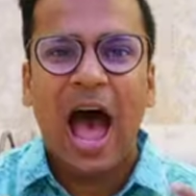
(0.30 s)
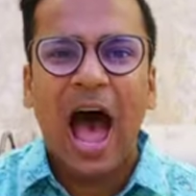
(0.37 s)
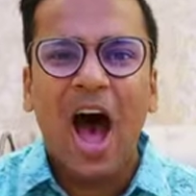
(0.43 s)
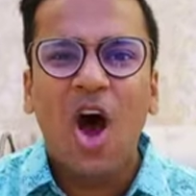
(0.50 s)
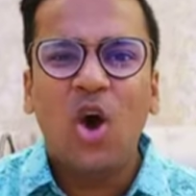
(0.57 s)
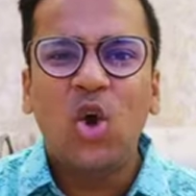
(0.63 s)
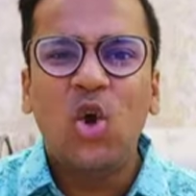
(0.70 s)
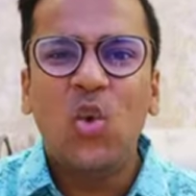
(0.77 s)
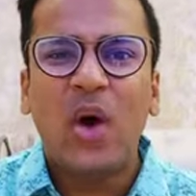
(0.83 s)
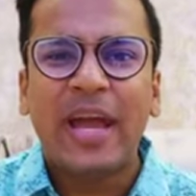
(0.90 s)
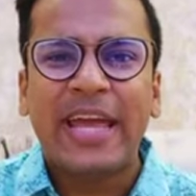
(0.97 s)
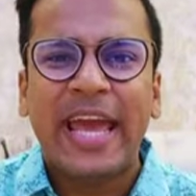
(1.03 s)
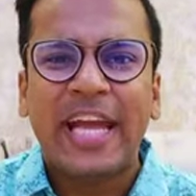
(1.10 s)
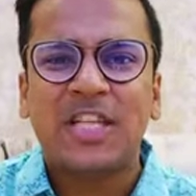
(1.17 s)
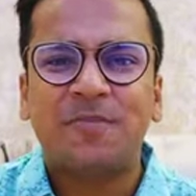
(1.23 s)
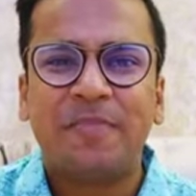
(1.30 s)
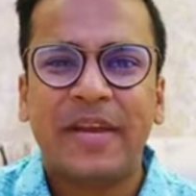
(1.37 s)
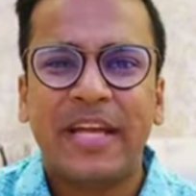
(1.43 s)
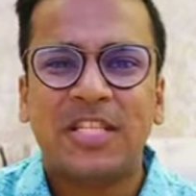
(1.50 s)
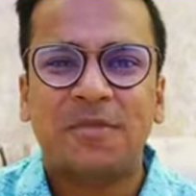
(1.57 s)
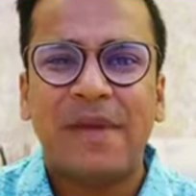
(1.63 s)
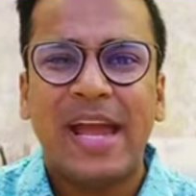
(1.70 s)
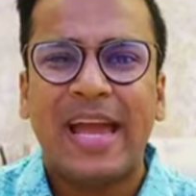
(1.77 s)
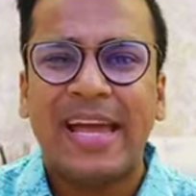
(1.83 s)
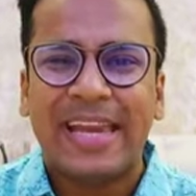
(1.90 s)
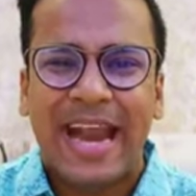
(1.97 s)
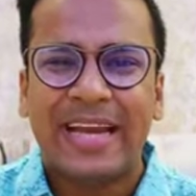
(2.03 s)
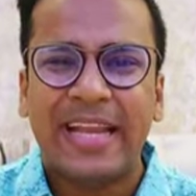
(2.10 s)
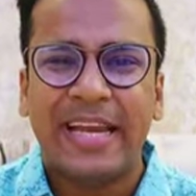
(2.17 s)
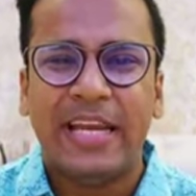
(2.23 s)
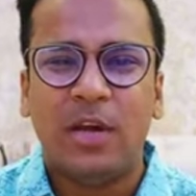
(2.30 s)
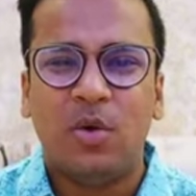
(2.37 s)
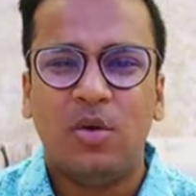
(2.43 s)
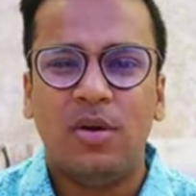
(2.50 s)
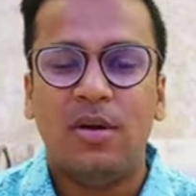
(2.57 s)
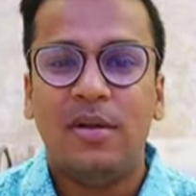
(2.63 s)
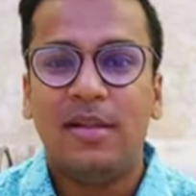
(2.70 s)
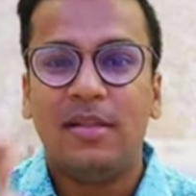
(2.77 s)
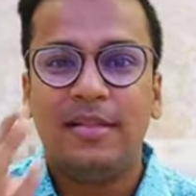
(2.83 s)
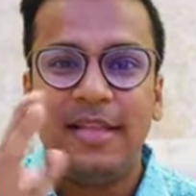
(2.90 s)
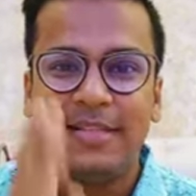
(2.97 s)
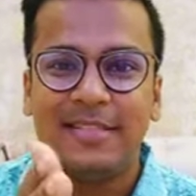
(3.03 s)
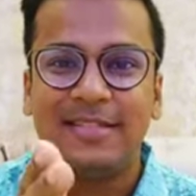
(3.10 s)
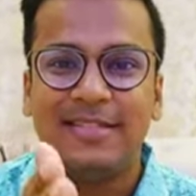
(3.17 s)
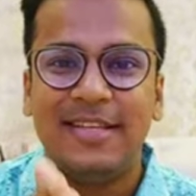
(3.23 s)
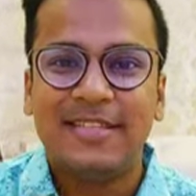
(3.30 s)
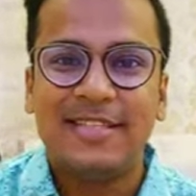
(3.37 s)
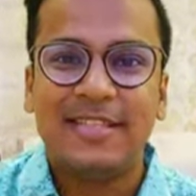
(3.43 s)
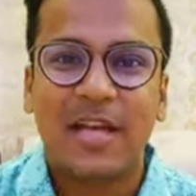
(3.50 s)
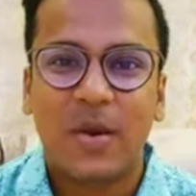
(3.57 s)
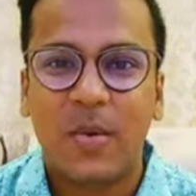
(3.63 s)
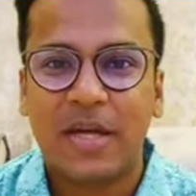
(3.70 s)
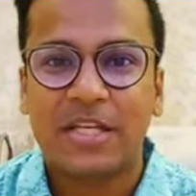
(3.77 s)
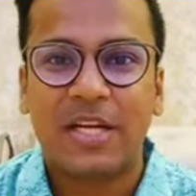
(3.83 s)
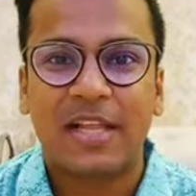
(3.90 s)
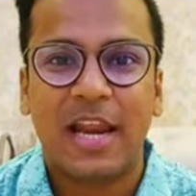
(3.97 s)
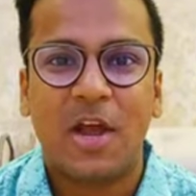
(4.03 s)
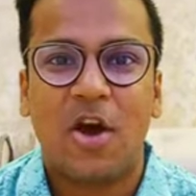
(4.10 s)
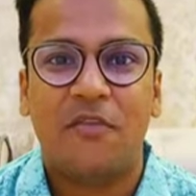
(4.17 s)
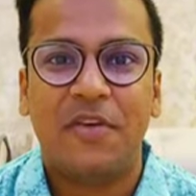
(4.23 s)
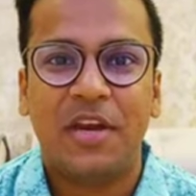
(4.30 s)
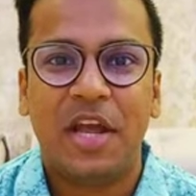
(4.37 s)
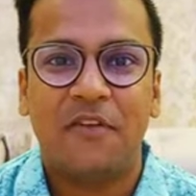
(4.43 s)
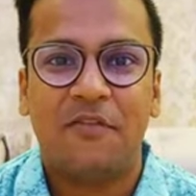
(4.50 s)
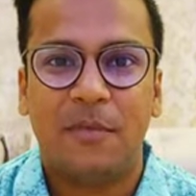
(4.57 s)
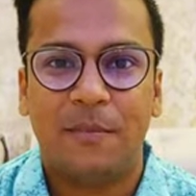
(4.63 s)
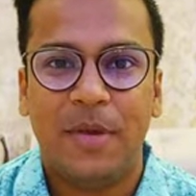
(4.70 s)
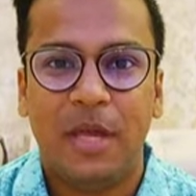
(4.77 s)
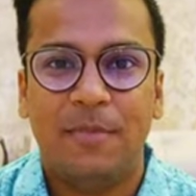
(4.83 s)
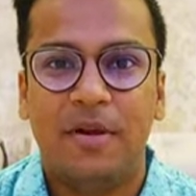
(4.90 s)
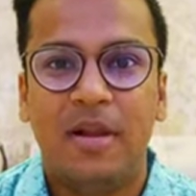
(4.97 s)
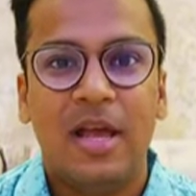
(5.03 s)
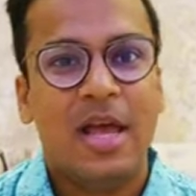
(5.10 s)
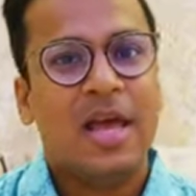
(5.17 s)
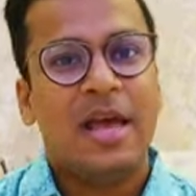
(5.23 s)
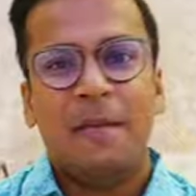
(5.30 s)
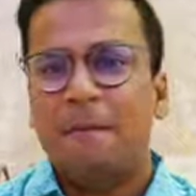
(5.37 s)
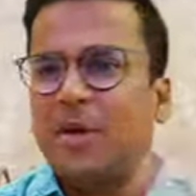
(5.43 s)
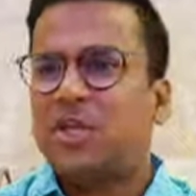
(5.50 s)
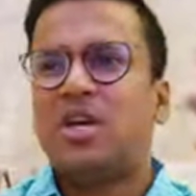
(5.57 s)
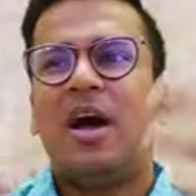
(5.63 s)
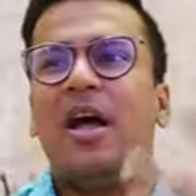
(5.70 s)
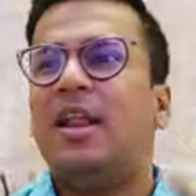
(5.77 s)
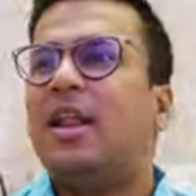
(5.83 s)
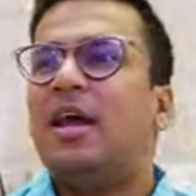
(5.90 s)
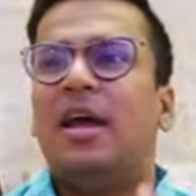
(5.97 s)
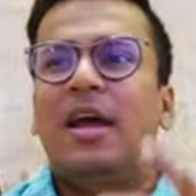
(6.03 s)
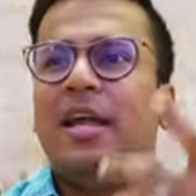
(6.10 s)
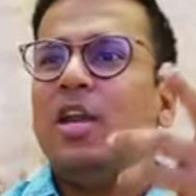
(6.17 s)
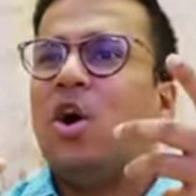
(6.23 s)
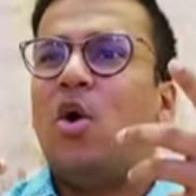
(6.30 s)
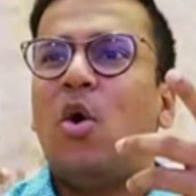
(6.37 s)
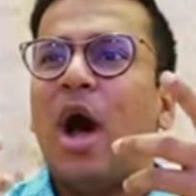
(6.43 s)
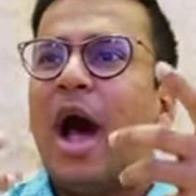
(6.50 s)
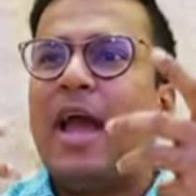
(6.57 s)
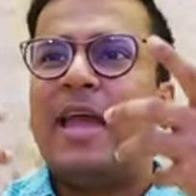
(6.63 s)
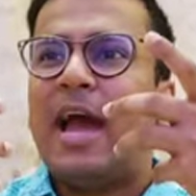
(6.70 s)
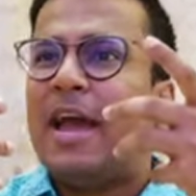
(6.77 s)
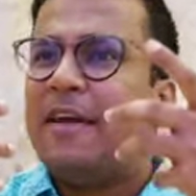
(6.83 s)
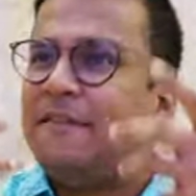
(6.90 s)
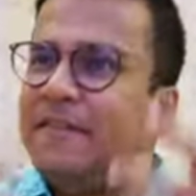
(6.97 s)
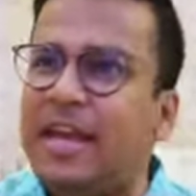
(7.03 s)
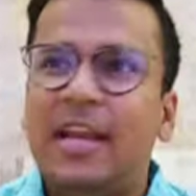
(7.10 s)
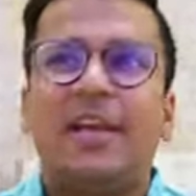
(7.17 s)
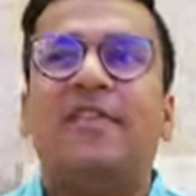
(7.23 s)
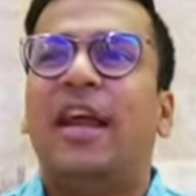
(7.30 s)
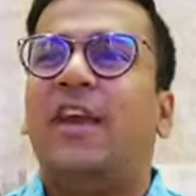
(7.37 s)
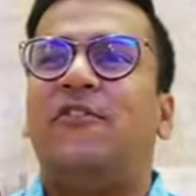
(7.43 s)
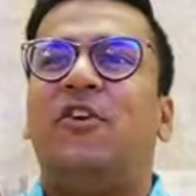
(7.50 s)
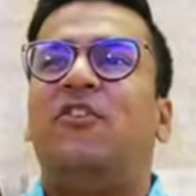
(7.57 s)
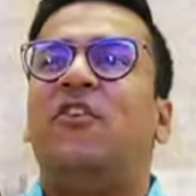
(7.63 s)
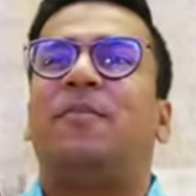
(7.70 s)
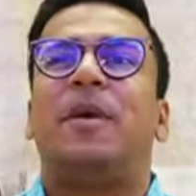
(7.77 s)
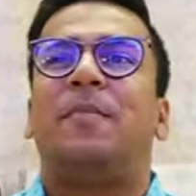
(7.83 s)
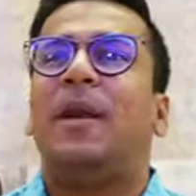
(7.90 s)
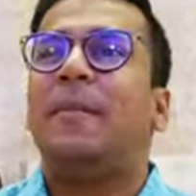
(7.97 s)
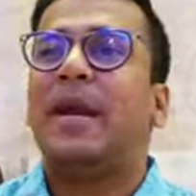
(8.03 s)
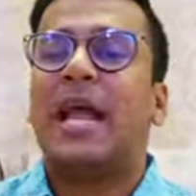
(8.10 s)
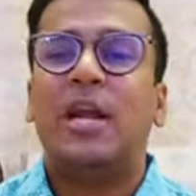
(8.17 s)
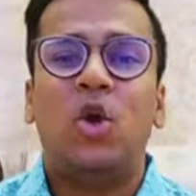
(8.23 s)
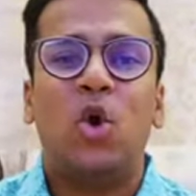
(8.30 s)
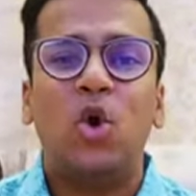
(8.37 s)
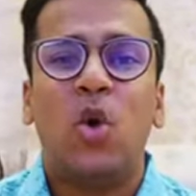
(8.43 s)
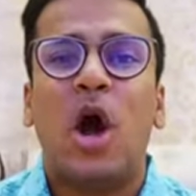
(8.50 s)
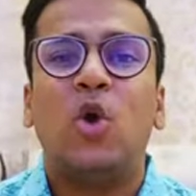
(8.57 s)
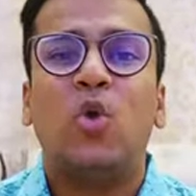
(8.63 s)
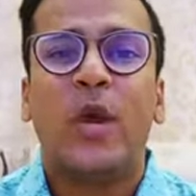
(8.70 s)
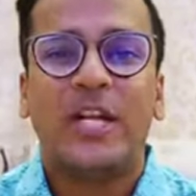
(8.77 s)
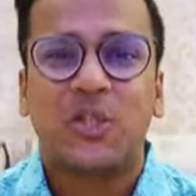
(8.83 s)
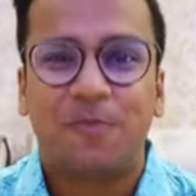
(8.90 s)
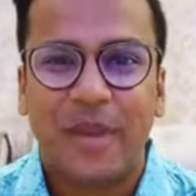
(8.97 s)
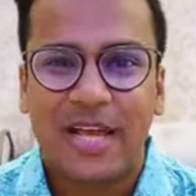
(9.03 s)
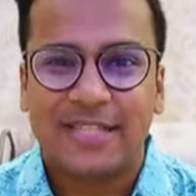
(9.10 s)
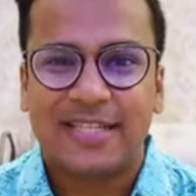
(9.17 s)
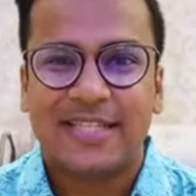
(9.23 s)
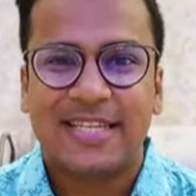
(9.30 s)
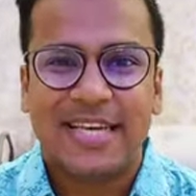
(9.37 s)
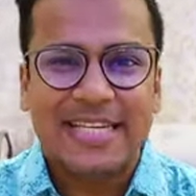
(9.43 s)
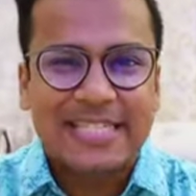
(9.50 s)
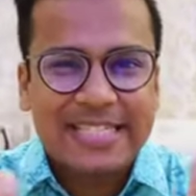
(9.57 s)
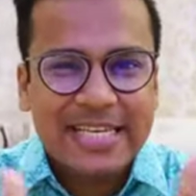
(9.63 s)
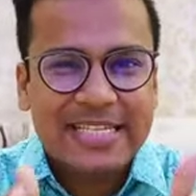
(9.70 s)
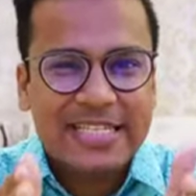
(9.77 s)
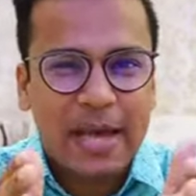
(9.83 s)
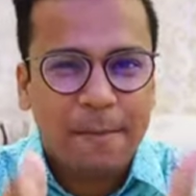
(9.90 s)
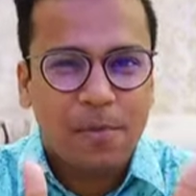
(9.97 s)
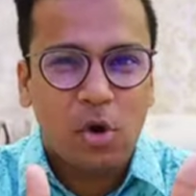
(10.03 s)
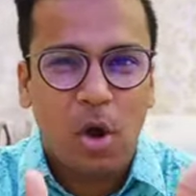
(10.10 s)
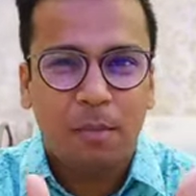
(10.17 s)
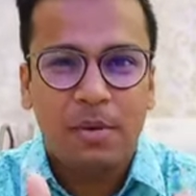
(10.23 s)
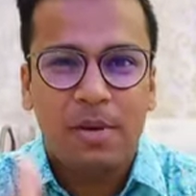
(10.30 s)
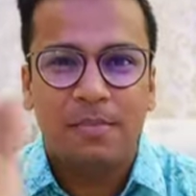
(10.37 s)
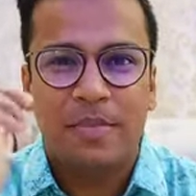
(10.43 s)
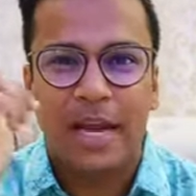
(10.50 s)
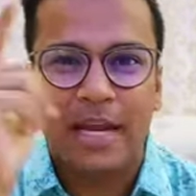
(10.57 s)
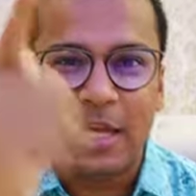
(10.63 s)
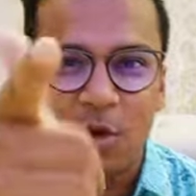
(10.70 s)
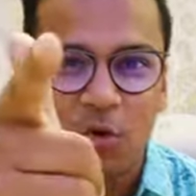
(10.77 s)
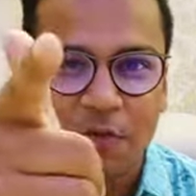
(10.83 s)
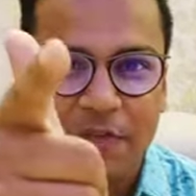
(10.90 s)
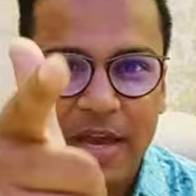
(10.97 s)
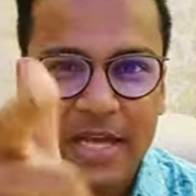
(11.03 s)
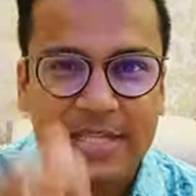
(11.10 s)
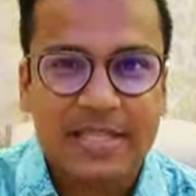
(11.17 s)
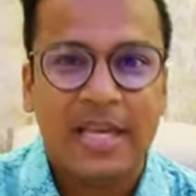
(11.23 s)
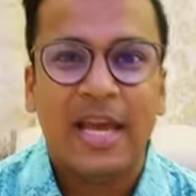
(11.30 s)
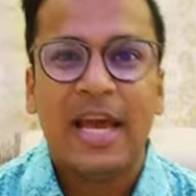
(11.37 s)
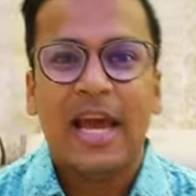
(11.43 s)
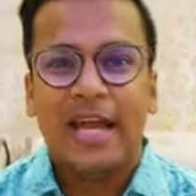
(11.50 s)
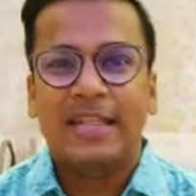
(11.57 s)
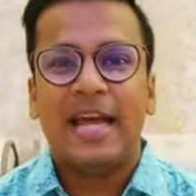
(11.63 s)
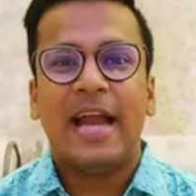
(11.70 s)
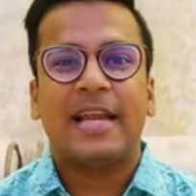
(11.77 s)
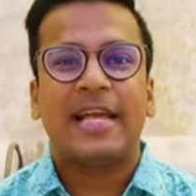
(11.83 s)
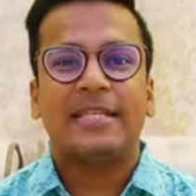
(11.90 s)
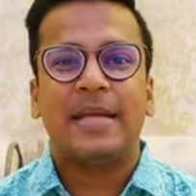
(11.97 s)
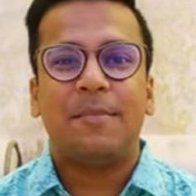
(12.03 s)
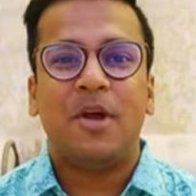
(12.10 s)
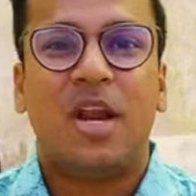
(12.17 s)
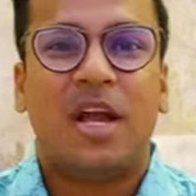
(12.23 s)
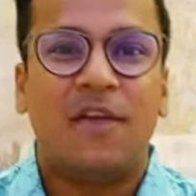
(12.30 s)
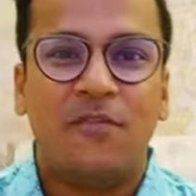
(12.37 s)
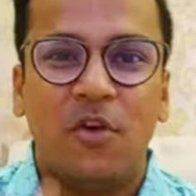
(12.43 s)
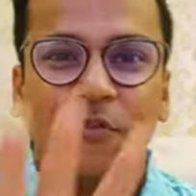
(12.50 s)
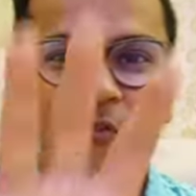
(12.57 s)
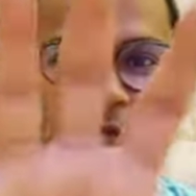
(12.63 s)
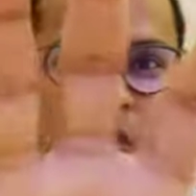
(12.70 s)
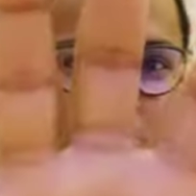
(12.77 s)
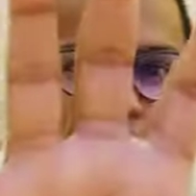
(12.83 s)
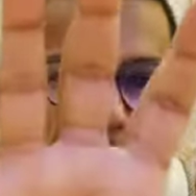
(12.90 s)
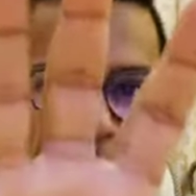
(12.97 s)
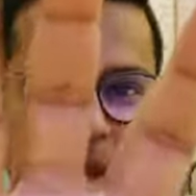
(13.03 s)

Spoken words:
how do I express my gratitude? This is a question that I often get from people. Bishal, you know, I feel grateful for people, but I don't know how to express. Is this a problem that you face? In that case, I'm going to give you four